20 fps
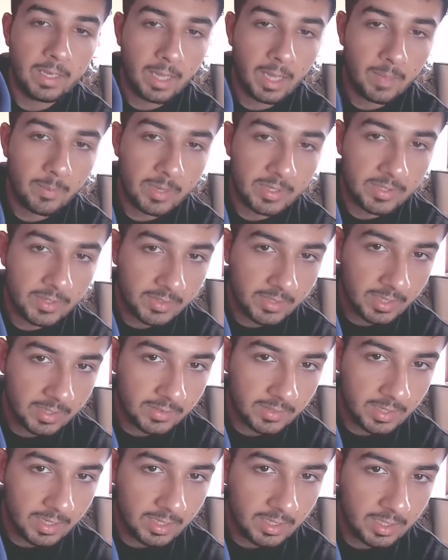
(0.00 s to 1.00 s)
as it
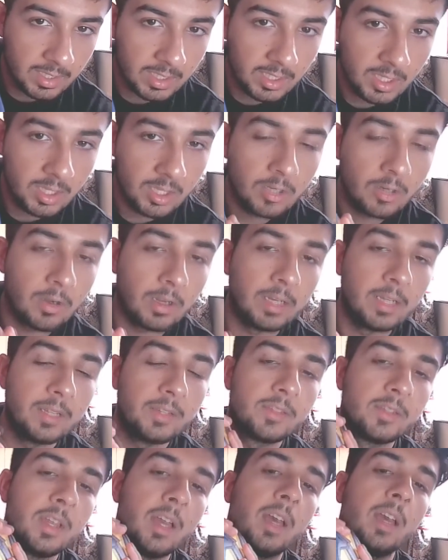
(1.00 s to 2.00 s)
says in here, and
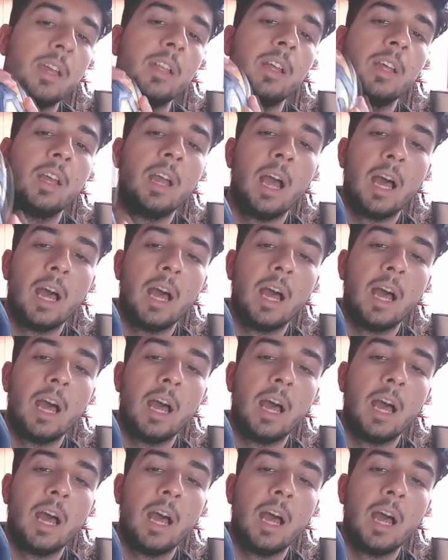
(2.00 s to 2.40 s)
inside,